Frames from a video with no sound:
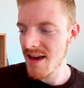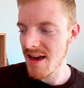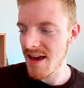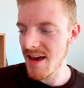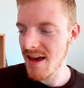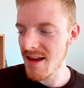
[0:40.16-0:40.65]

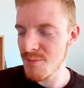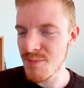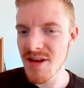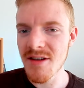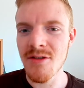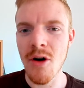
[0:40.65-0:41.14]
and
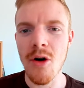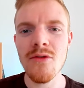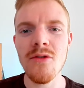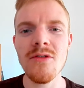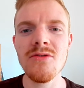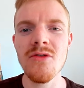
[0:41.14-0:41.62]
be an
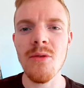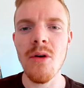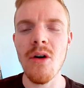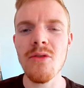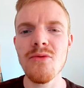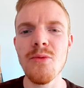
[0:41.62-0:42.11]
auto
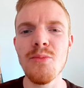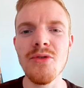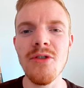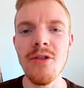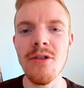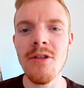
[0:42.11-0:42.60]

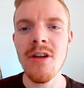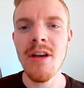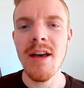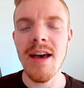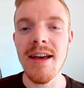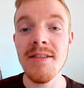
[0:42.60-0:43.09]
entrepreneur
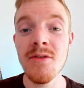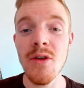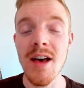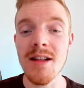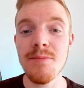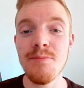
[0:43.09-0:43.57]
and to
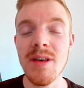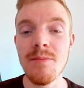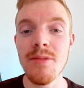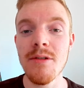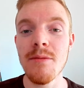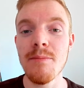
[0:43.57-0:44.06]
help
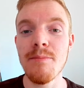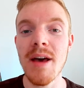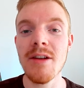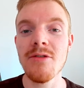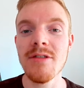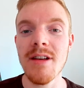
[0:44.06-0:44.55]
people
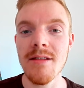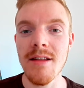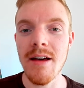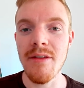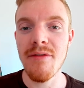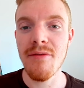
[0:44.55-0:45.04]
better their
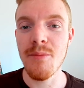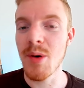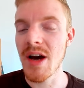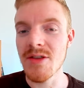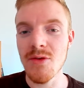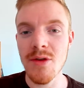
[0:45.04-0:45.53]
life
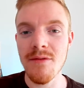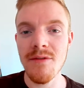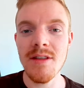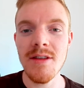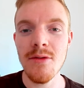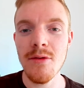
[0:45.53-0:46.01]
by doing
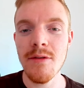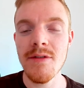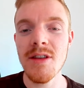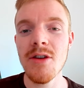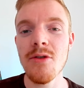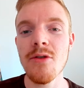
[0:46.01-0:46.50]

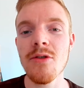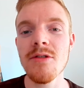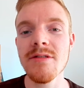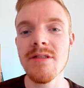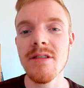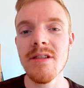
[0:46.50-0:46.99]
video
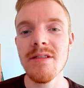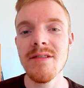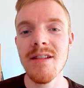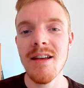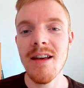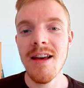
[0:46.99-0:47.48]
courses
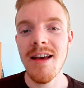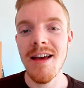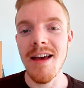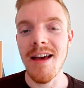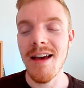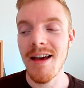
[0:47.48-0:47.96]

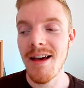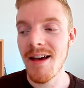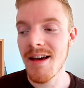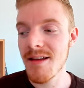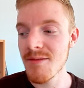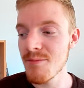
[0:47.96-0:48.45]

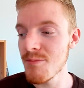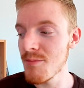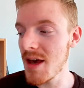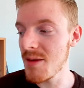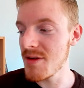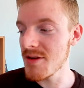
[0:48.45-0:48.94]
and
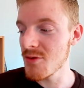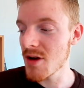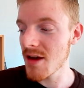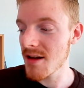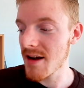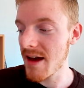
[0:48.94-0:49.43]
maybe
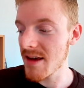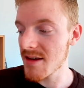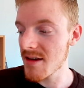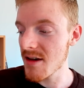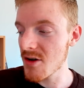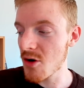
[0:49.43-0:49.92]
doing
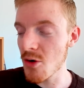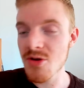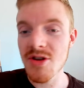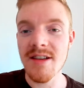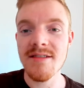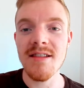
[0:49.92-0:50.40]
like
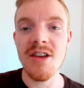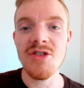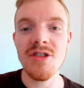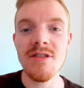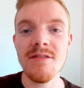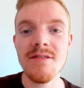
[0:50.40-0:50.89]
coaching
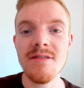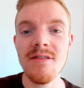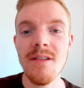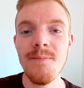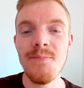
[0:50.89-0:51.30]
sessions